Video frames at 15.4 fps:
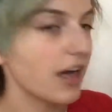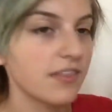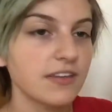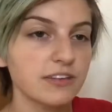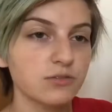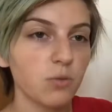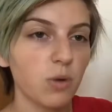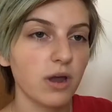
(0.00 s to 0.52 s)

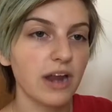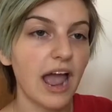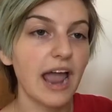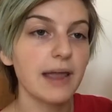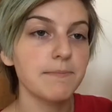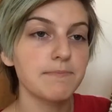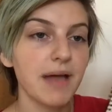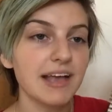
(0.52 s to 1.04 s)
This one
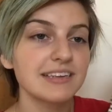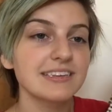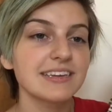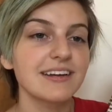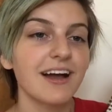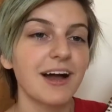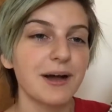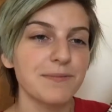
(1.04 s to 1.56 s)
I messed
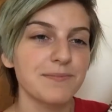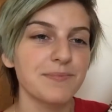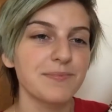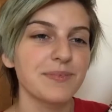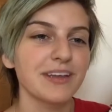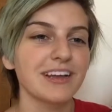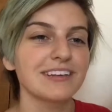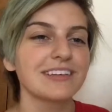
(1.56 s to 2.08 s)
it up
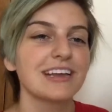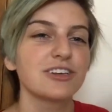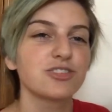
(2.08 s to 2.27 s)
because I